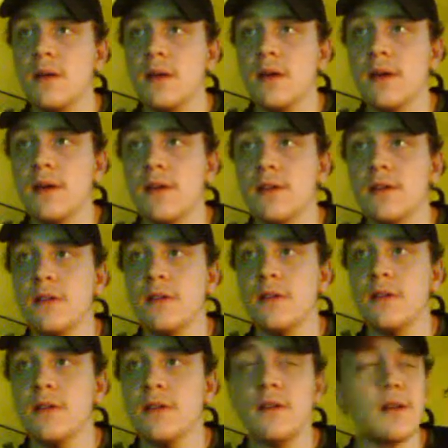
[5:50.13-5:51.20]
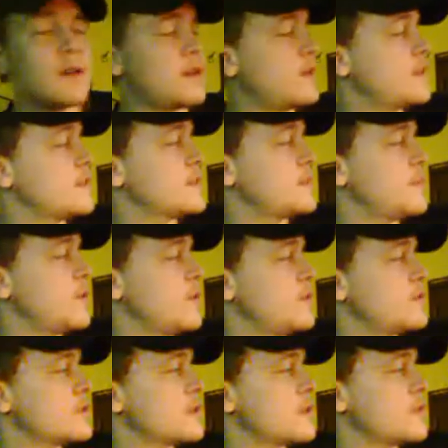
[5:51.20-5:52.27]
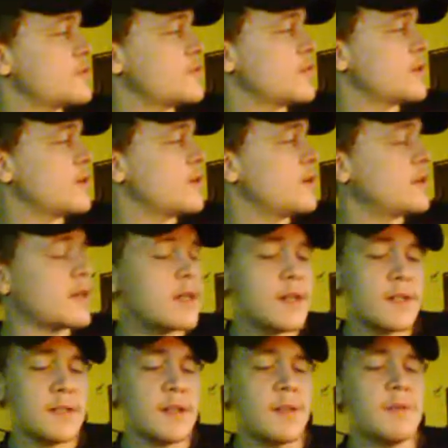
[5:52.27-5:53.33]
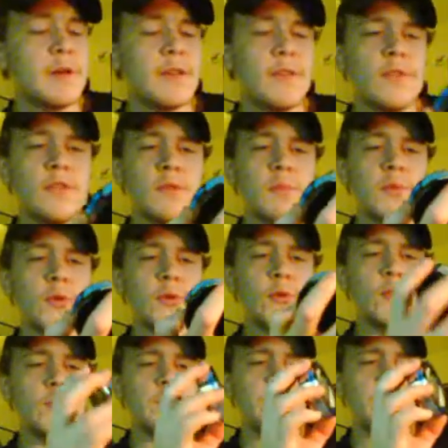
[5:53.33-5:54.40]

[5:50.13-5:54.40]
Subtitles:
Yeah, I suppose that's really all I gotta say about Thunder Blue.